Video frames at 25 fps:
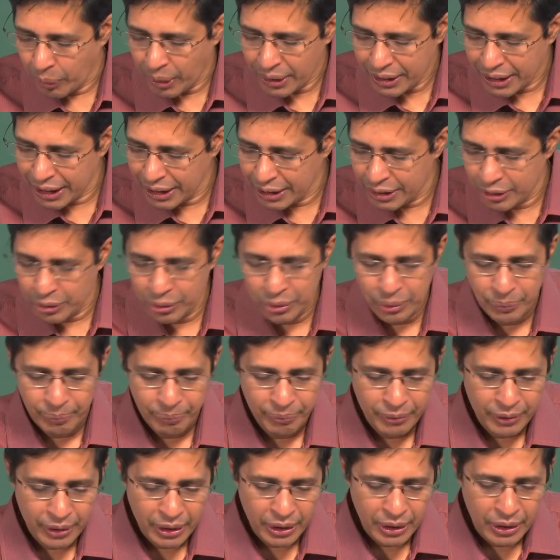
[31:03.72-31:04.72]
what I do?
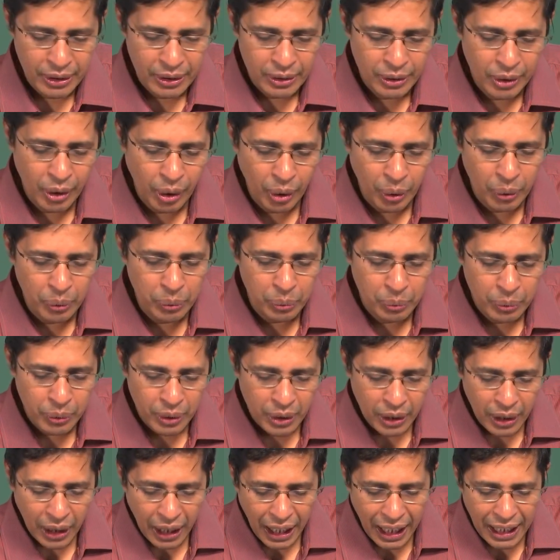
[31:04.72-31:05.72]
Now
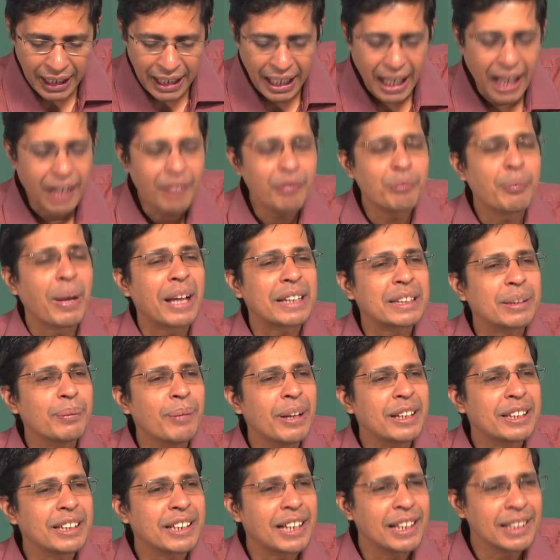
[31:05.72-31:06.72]
I have
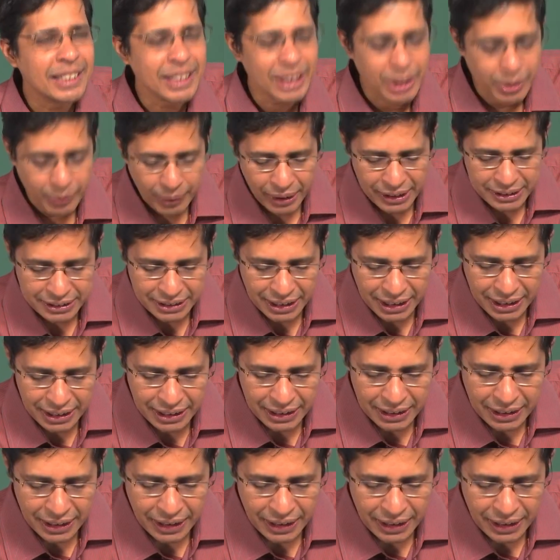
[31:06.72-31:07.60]
mathematical equation